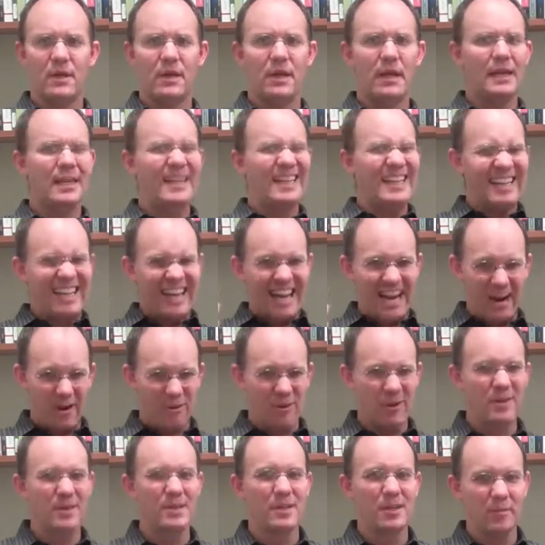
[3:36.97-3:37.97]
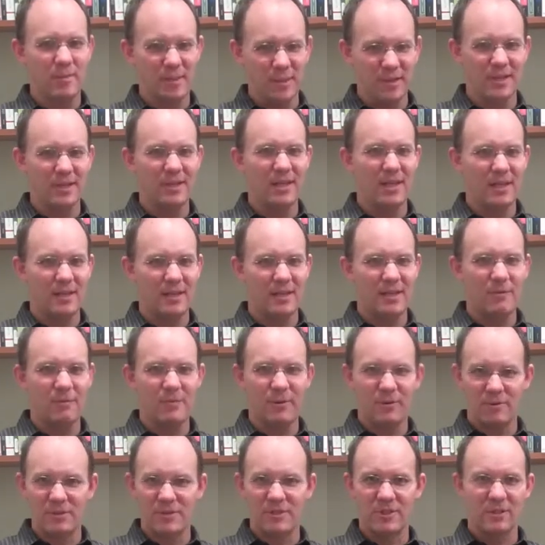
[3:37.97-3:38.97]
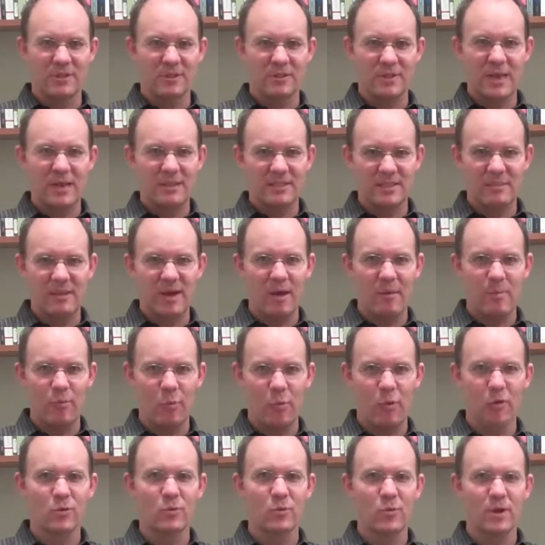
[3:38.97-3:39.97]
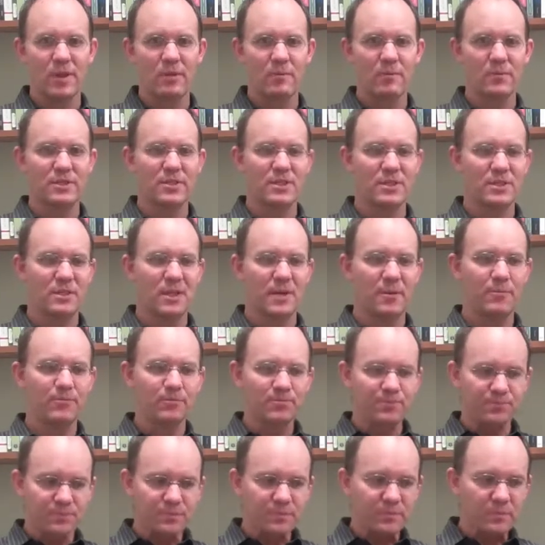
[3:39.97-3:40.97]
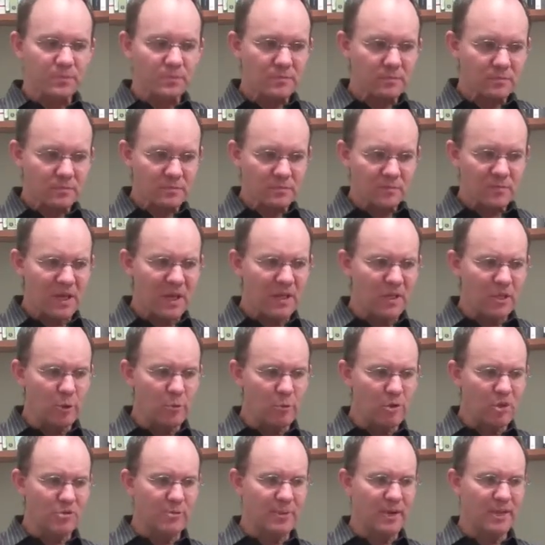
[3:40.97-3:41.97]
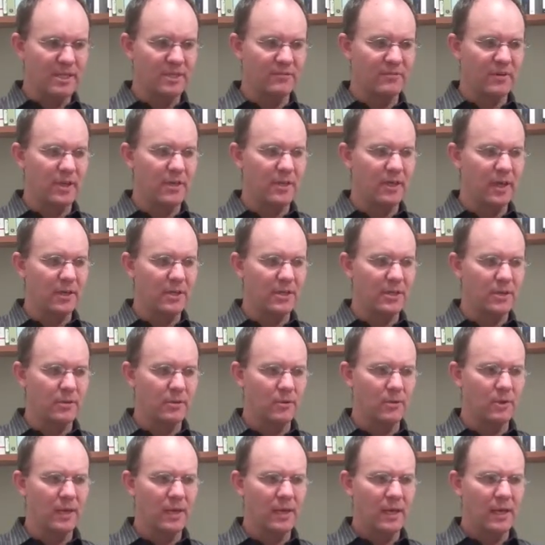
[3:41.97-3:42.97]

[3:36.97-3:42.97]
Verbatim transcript: an inherent ability that we were somehow born with, which is a, a new perspective on IQ.